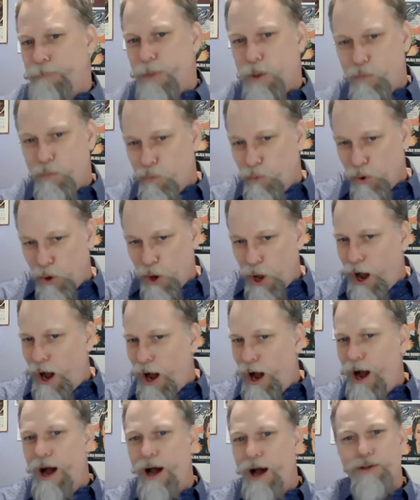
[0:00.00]

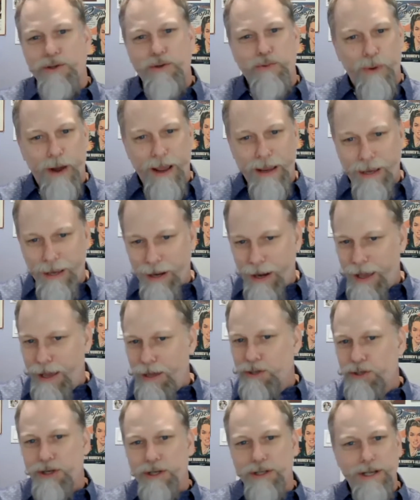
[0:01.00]
laws,
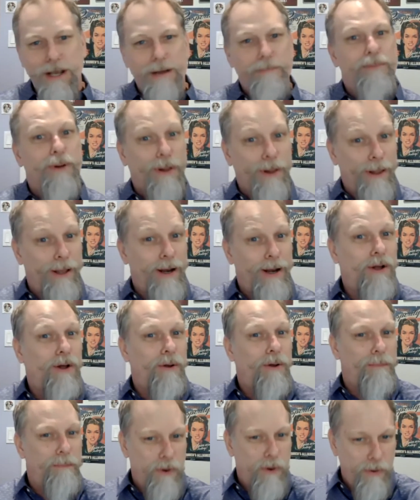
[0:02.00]
regulations, and
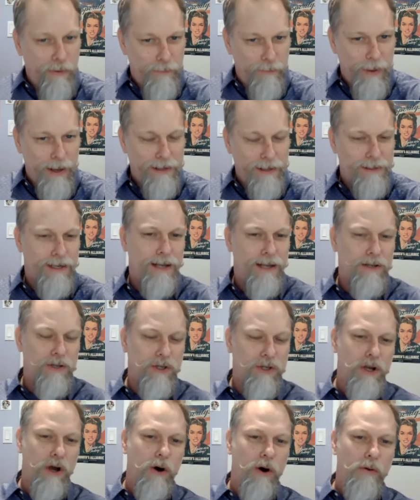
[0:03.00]
political movements. And
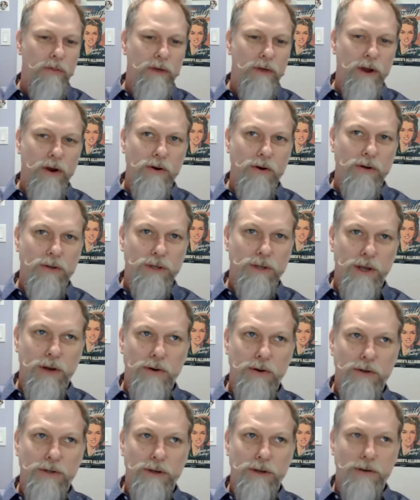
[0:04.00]
so there's
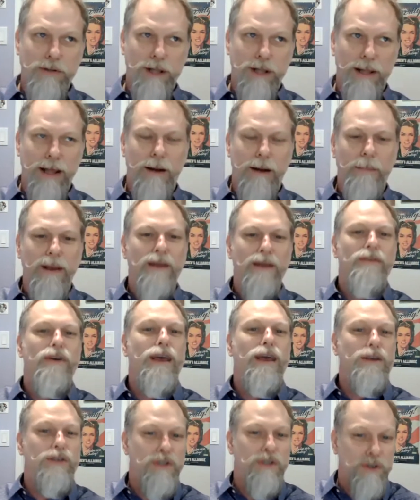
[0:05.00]
a little bit of
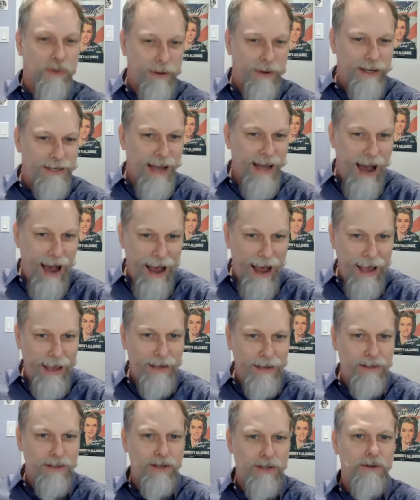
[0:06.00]
history
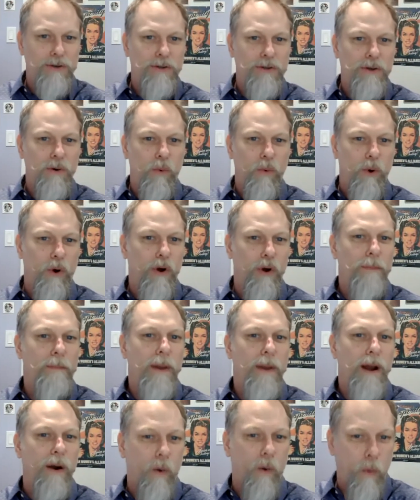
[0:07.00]
tied to the word
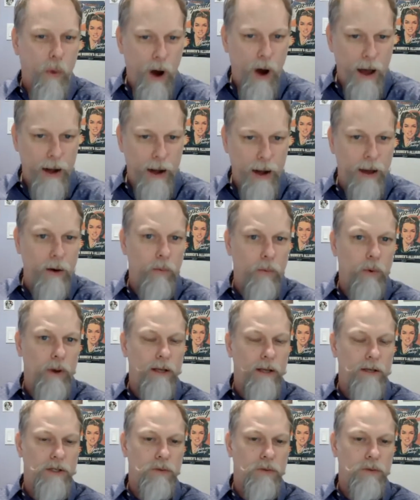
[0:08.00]
marijuana, which